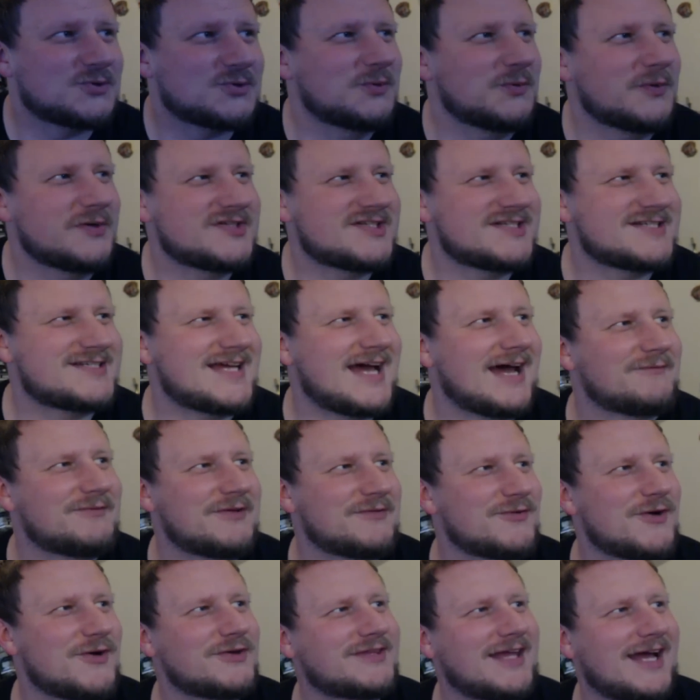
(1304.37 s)
What noise is that? I've
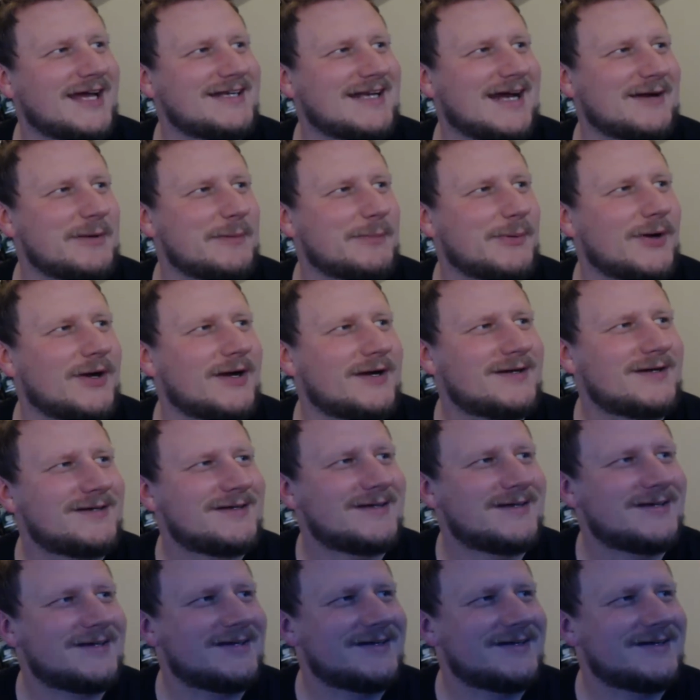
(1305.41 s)
never heard that in Harry Potter.